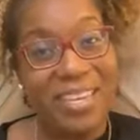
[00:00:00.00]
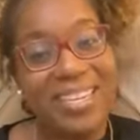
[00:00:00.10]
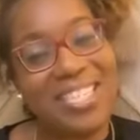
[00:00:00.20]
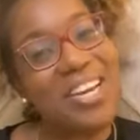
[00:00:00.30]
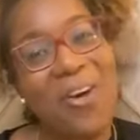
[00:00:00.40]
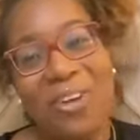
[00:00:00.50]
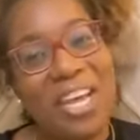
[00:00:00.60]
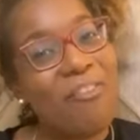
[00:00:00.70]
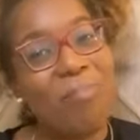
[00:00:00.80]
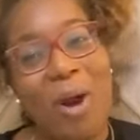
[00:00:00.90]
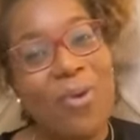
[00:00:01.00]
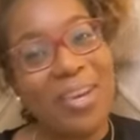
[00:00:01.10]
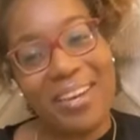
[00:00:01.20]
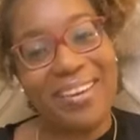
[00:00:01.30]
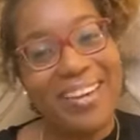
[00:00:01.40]
She don't live
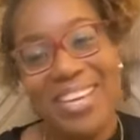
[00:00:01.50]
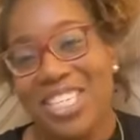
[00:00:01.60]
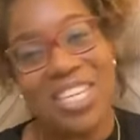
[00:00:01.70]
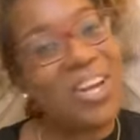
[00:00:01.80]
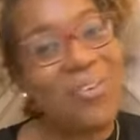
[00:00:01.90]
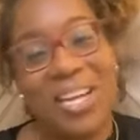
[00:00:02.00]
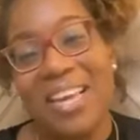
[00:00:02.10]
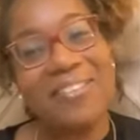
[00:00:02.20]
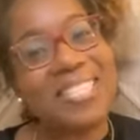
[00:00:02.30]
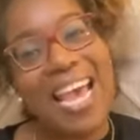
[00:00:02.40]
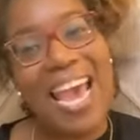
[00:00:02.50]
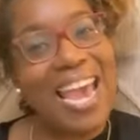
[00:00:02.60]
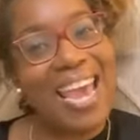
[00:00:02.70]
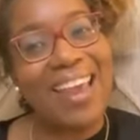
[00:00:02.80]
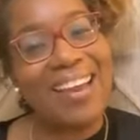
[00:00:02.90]
broken. She don't live
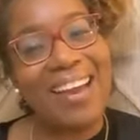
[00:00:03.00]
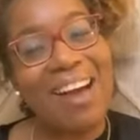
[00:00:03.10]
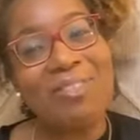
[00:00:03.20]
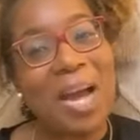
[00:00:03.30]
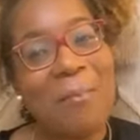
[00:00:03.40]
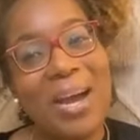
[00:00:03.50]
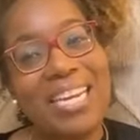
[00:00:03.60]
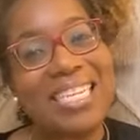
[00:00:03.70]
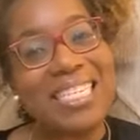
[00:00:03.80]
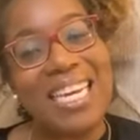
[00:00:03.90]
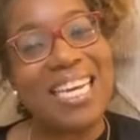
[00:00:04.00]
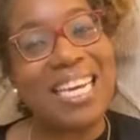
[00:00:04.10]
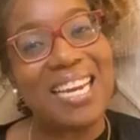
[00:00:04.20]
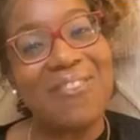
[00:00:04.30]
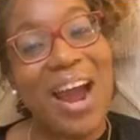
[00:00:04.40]
sad. I'm talking about the
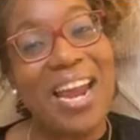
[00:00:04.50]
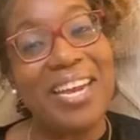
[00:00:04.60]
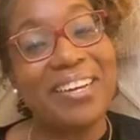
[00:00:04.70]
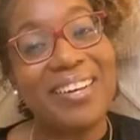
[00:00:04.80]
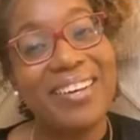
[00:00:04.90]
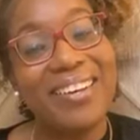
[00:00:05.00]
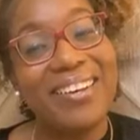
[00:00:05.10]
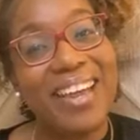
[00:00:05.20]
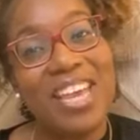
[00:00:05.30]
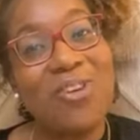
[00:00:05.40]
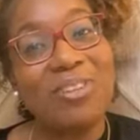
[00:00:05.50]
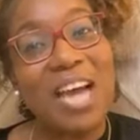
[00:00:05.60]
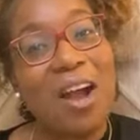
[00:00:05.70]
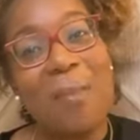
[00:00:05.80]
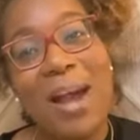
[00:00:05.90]
she right here. And you
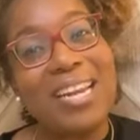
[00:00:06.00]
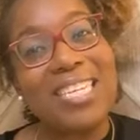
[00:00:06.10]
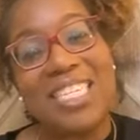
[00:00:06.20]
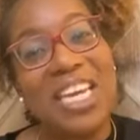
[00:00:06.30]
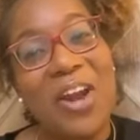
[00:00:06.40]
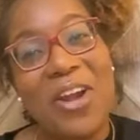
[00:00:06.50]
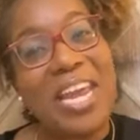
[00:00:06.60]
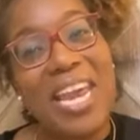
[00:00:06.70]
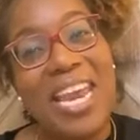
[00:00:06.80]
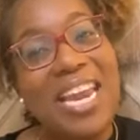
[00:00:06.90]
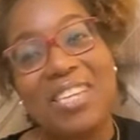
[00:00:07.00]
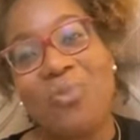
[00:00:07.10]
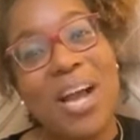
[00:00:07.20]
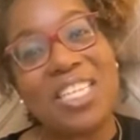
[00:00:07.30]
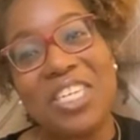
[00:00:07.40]
talk about the she or the he that's
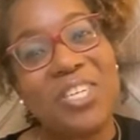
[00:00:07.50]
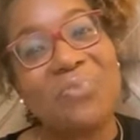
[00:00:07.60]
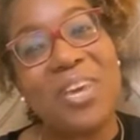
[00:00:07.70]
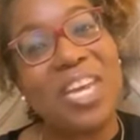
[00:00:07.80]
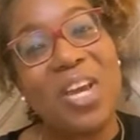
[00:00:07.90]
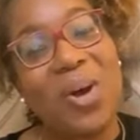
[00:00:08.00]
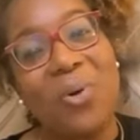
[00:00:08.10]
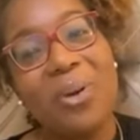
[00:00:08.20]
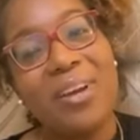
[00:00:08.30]
watching this video.